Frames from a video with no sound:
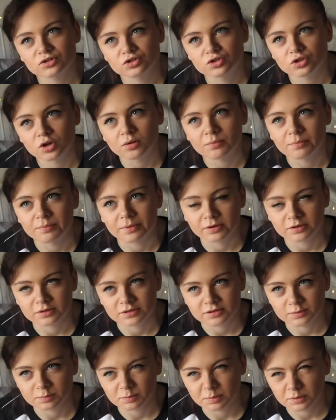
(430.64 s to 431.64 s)
job, I
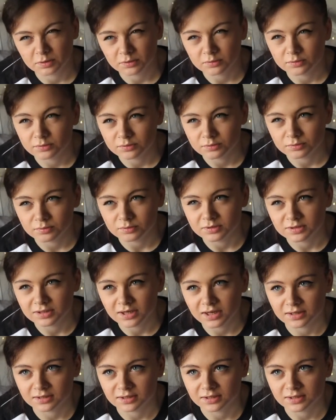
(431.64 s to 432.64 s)
suppose, would
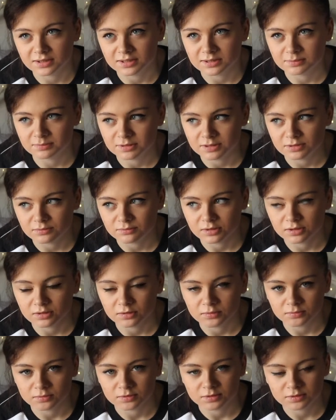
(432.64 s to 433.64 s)
technically be when
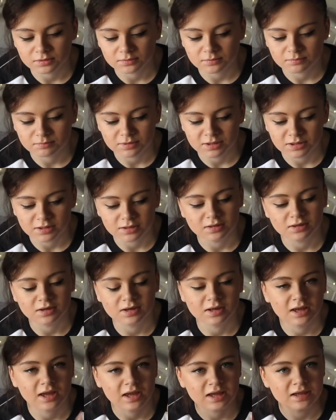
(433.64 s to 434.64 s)
I was being an
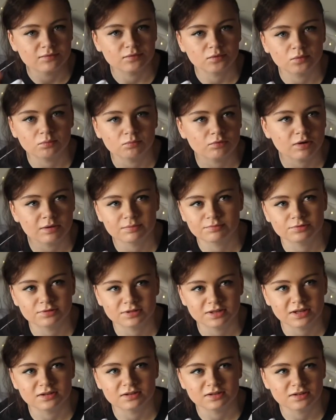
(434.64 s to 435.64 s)
Avon
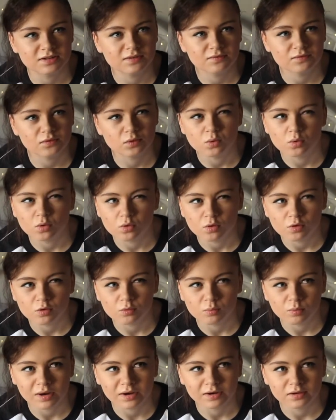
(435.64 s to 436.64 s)
representative or
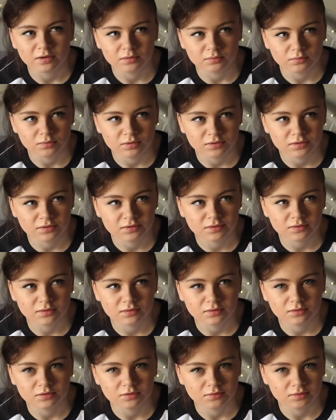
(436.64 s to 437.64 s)
when I was
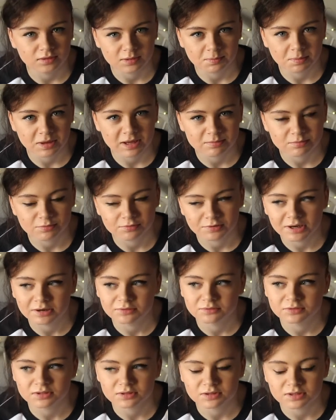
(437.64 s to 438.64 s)
doing a paper
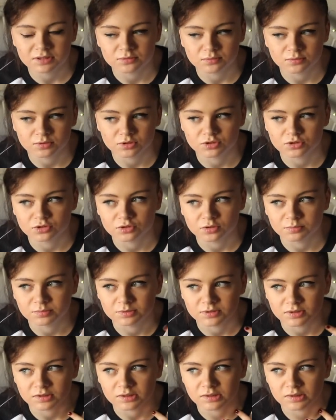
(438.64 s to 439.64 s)
round. These were just
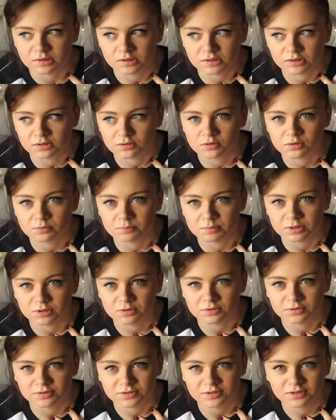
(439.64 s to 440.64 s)
jobs that I got
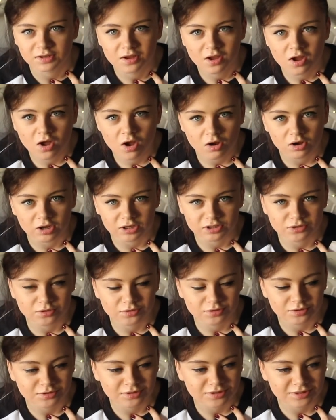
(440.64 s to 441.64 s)
because I
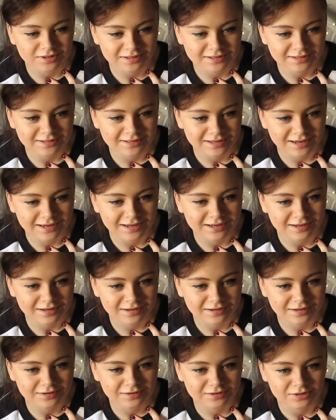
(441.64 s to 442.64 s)
couldn't get
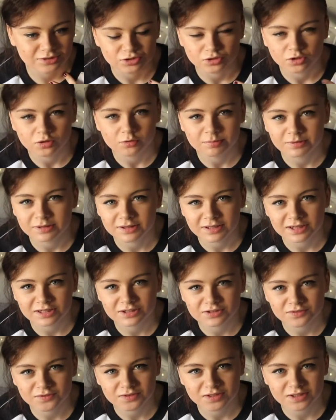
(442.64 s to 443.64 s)
a job at the
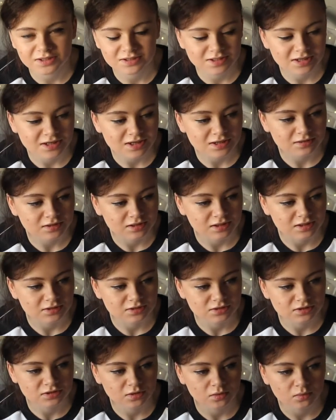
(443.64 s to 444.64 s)
age of 16. Like,
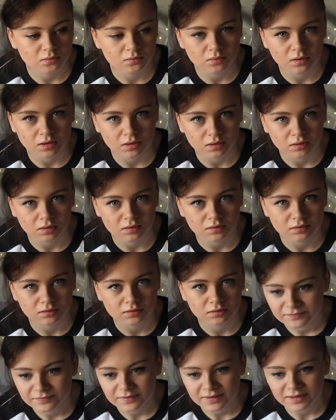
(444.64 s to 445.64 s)
it's so hard.
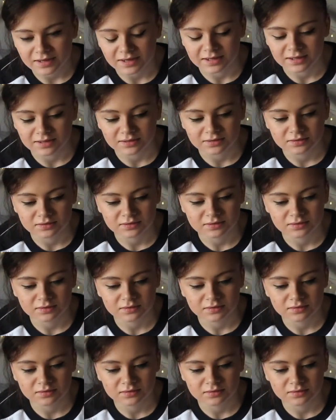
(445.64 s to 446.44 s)
And